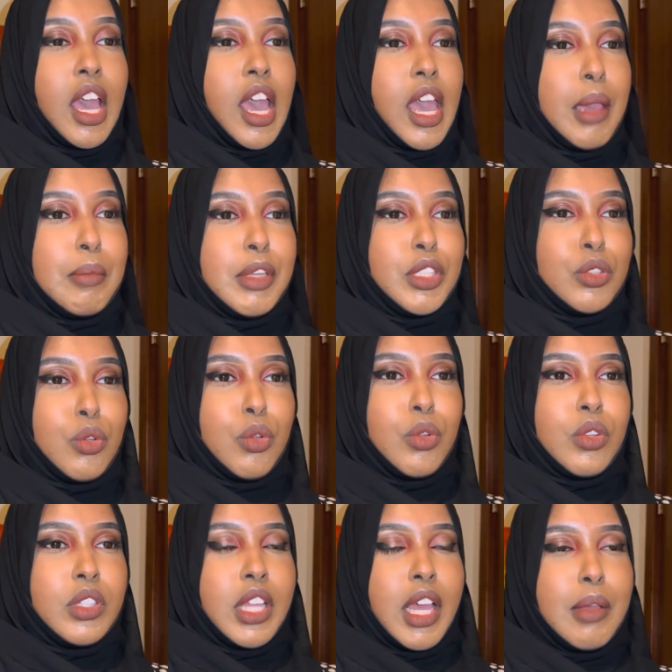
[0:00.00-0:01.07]
It's
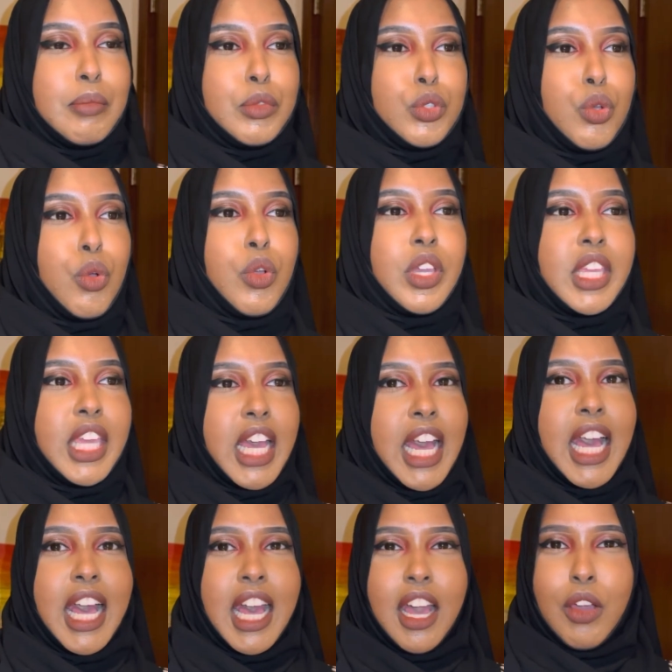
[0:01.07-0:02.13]
called Talk Ya
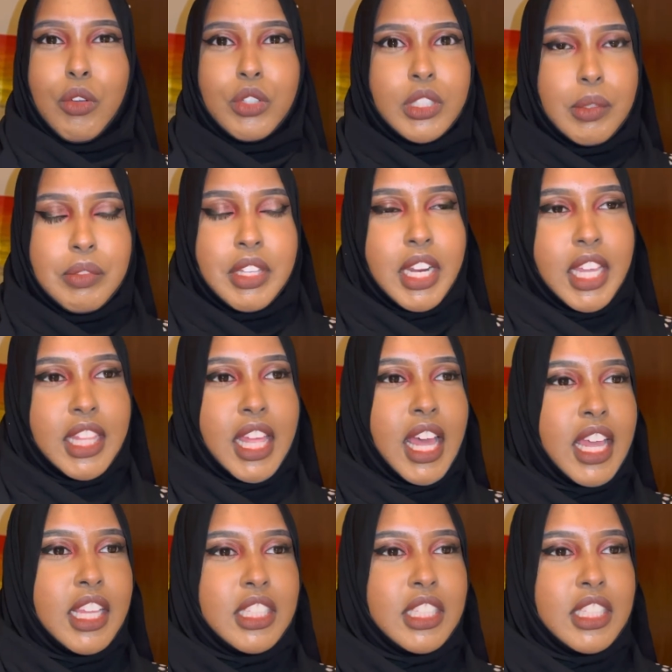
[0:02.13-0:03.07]
Haq or something like that.